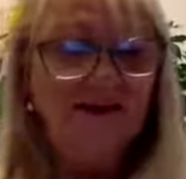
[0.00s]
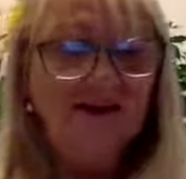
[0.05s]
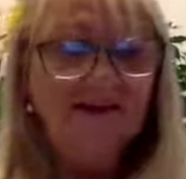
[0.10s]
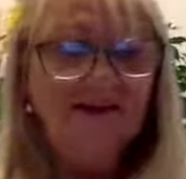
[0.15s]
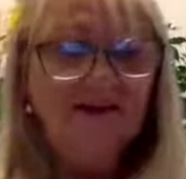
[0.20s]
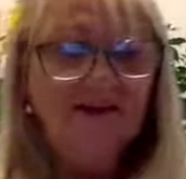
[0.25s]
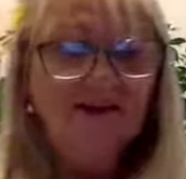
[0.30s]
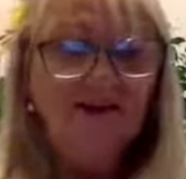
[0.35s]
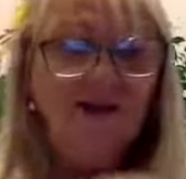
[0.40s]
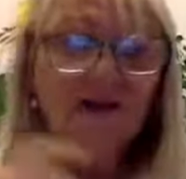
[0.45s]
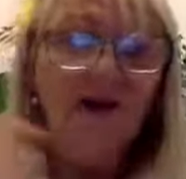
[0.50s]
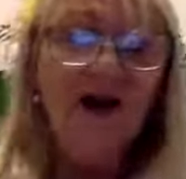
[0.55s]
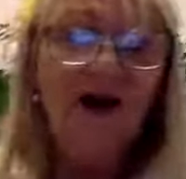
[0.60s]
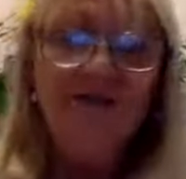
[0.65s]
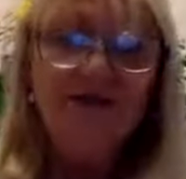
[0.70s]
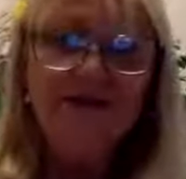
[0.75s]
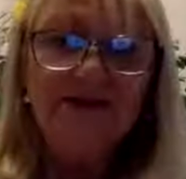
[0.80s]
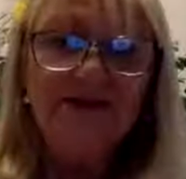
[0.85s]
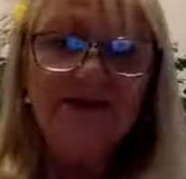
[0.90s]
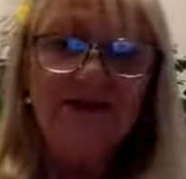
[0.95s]
So you have a
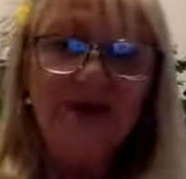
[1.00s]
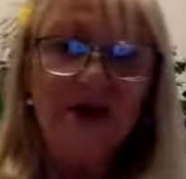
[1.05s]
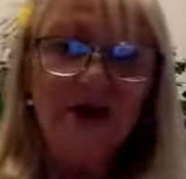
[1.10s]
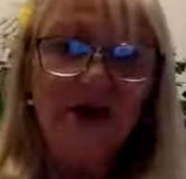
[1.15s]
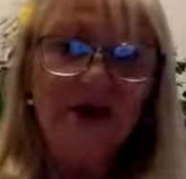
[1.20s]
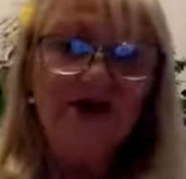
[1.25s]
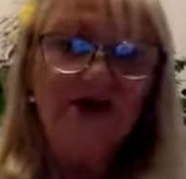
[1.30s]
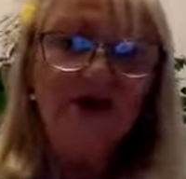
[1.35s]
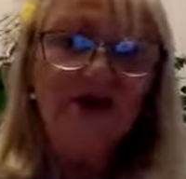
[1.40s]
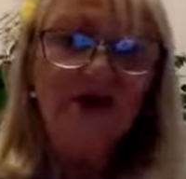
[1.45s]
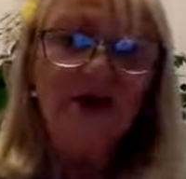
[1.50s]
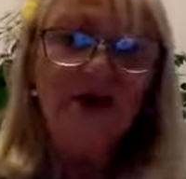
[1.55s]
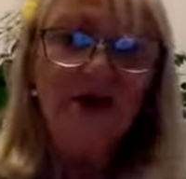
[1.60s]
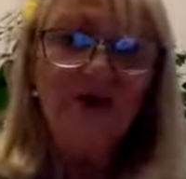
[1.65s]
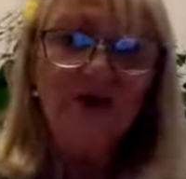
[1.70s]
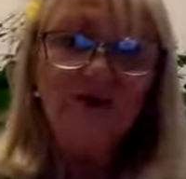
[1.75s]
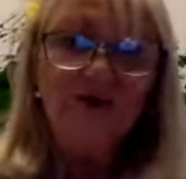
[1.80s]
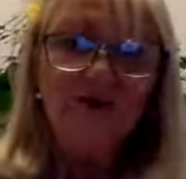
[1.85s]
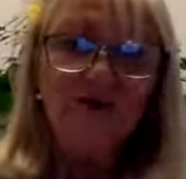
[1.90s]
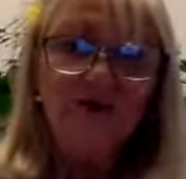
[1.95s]
spine and it
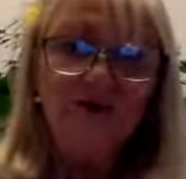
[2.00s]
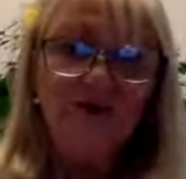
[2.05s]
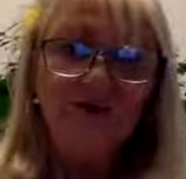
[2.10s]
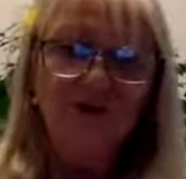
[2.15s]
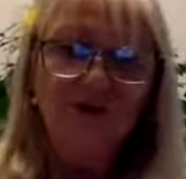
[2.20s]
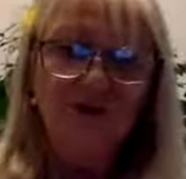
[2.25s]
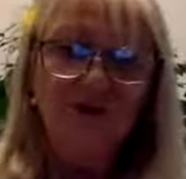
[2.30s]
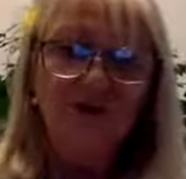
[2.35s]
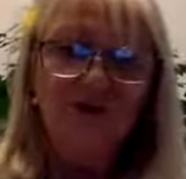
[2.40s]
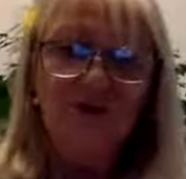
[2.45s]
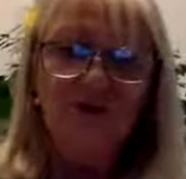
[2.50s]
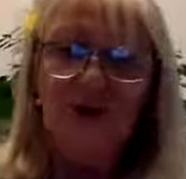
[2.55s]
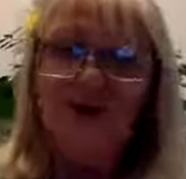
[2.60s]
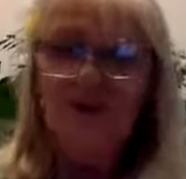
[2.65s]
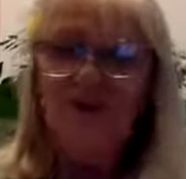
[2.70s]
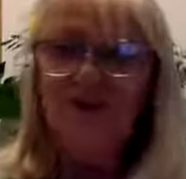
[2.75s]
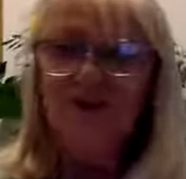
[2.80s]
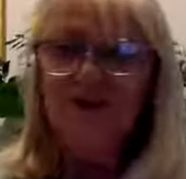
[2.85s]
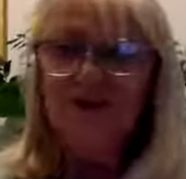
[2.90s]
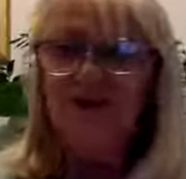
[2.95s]
holds all your bones
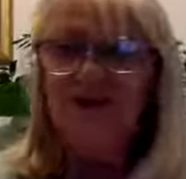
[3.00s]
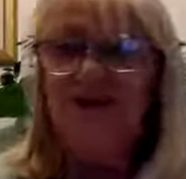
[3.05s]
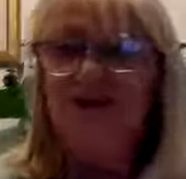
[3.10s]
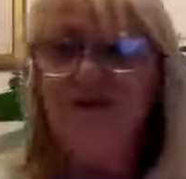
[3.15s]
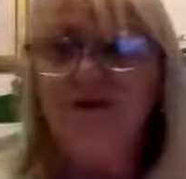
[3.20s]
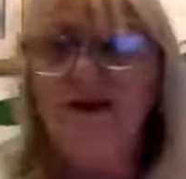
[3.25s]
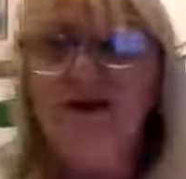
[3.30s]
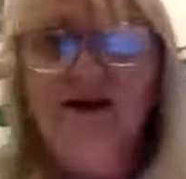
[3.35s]
together.